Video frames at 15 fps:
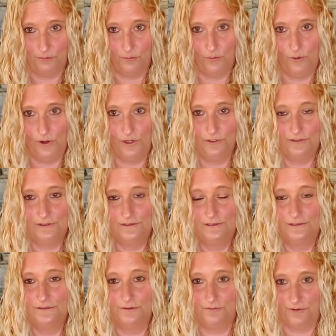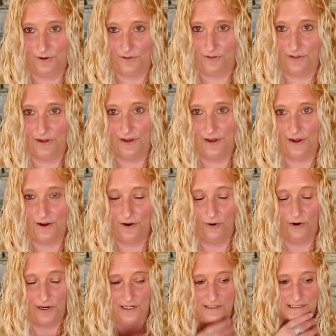wall for the
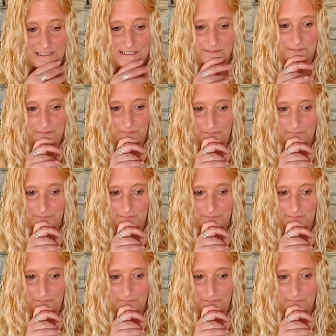gardens.